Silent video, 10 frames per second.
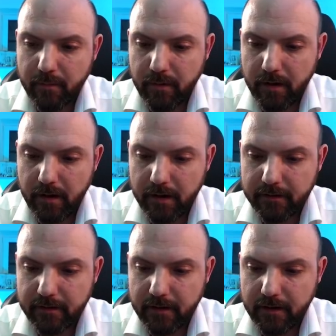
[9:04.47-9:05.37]

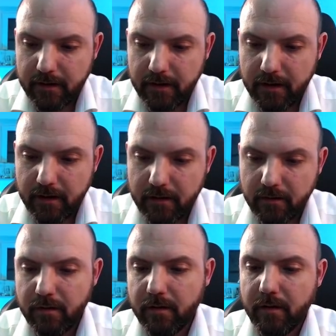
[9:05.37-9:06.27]
Plus, and here,
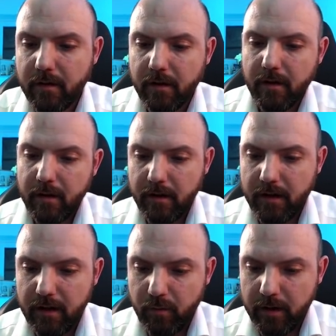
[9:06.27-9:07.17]

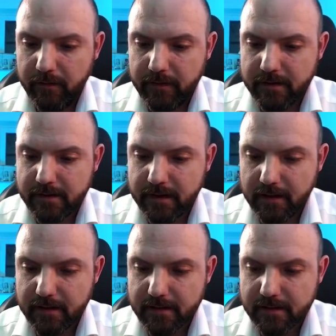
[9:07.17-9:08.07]
here we have the
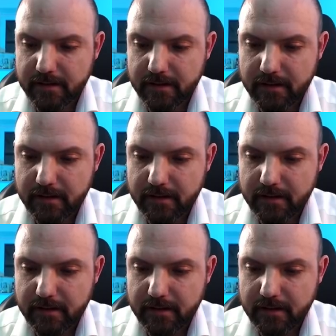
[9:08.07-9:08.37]
stickers.